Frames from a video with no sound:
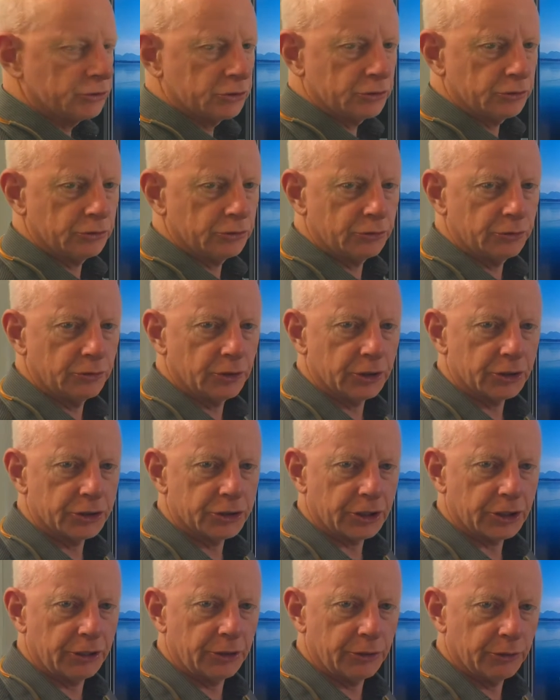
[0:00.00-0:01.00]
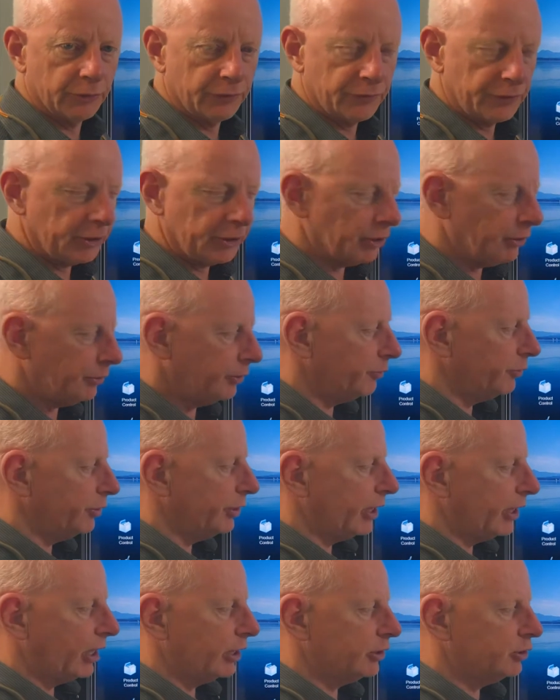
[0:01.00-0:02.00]
to show you a video in
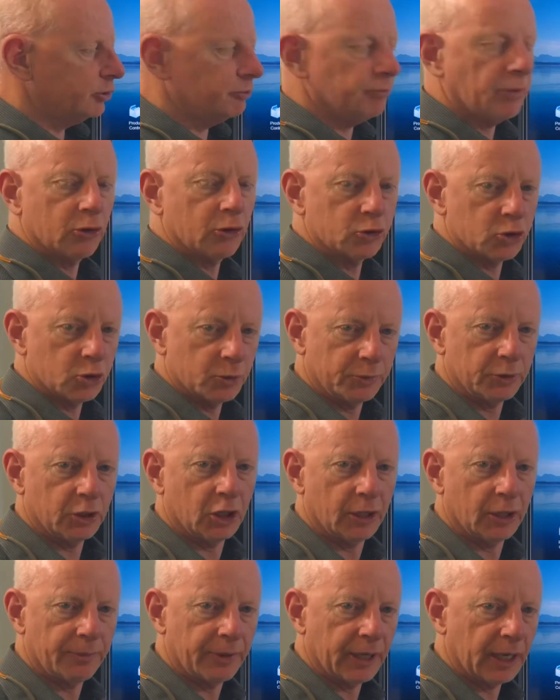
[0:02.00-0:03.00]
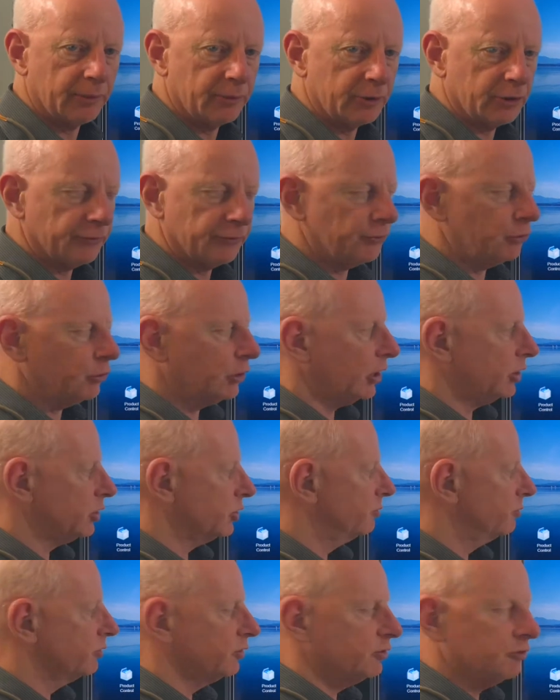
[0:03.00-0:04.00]
regard to bulk supplier payment. A few
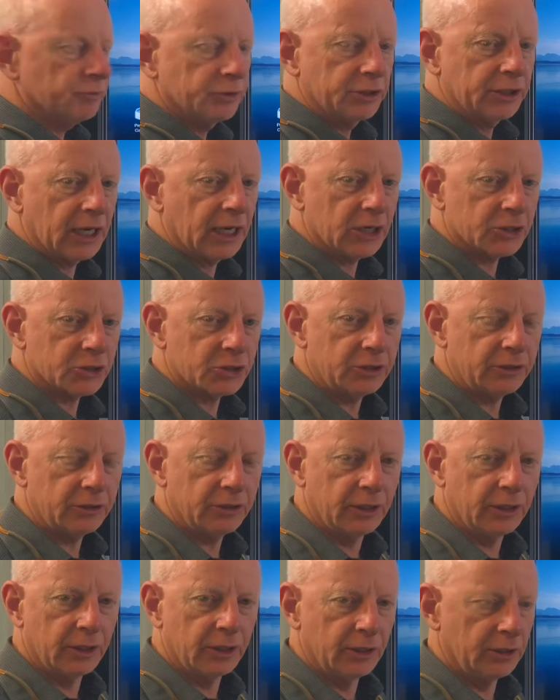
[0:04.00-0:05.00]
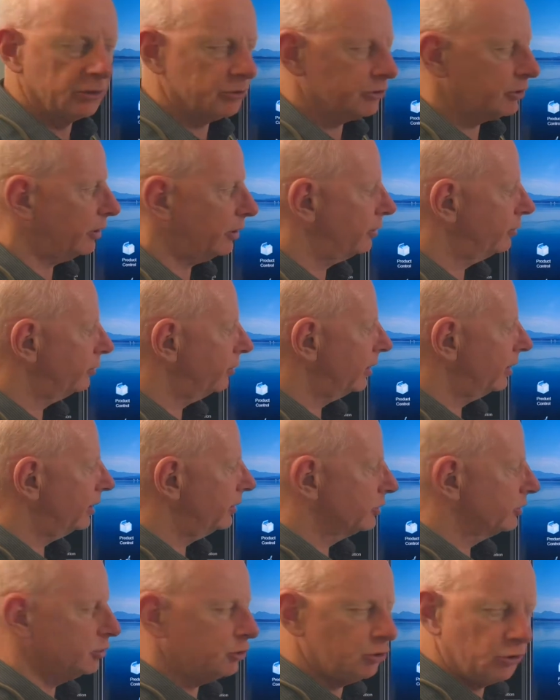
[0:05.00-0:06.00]
customers have been asking, so
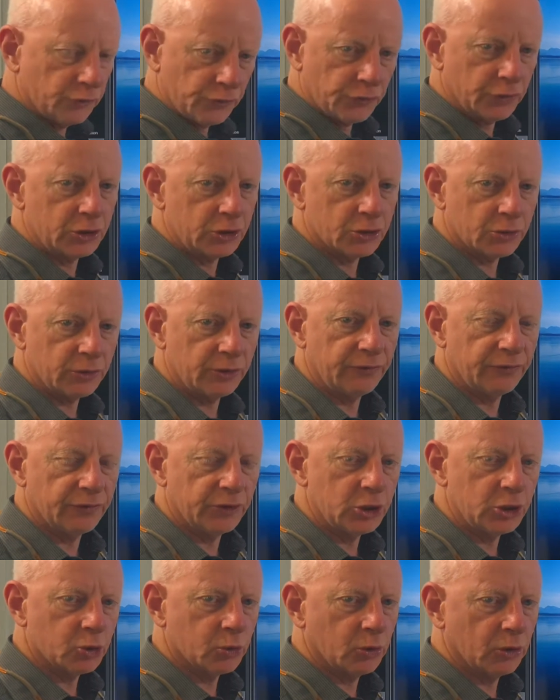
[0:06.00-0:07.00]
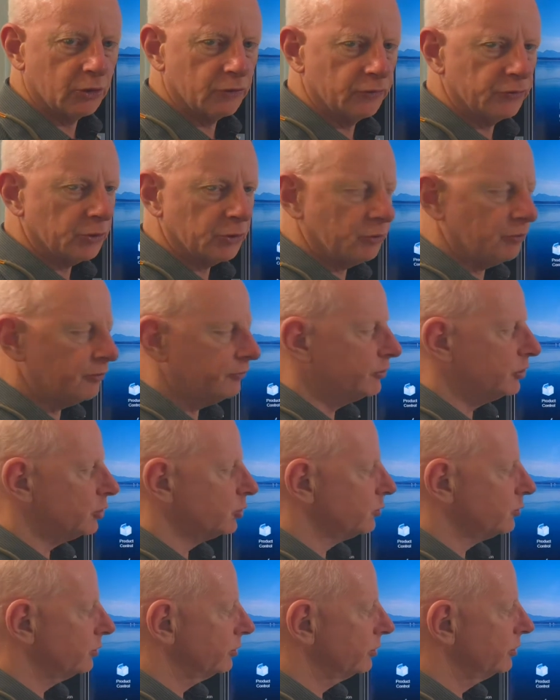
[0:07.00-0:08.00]
it's a new feature in V12 that we've
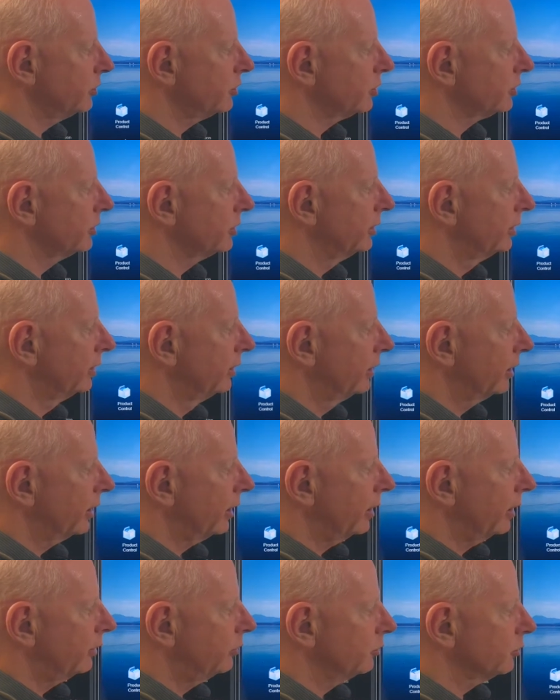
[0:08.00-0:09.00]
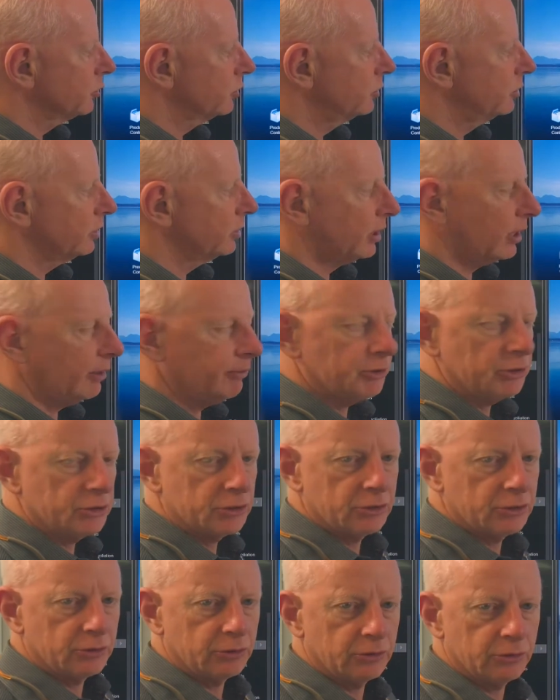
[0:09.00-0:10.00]
just released. You'll see it
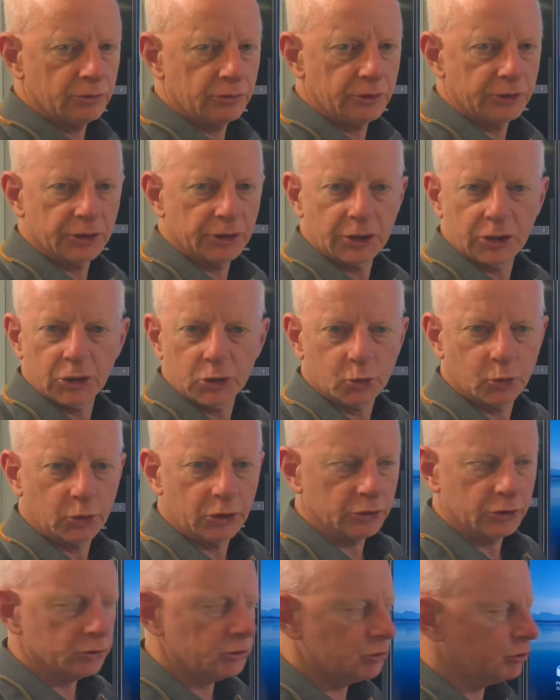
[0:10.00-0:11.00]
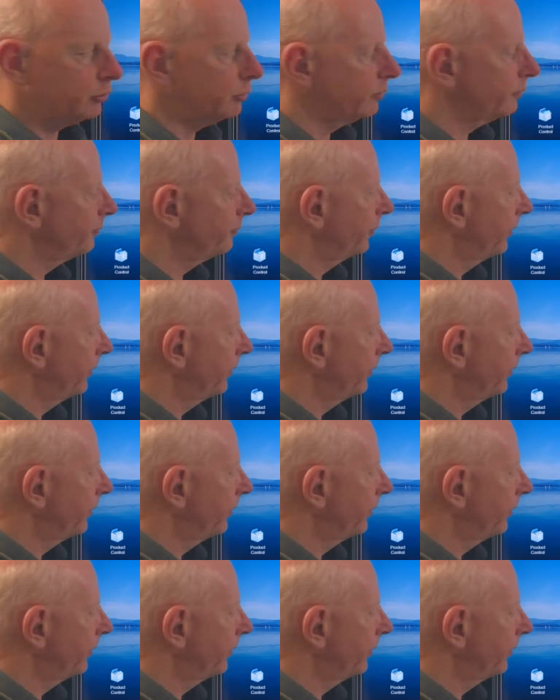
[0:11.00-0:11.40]
coming to you in the next week or two.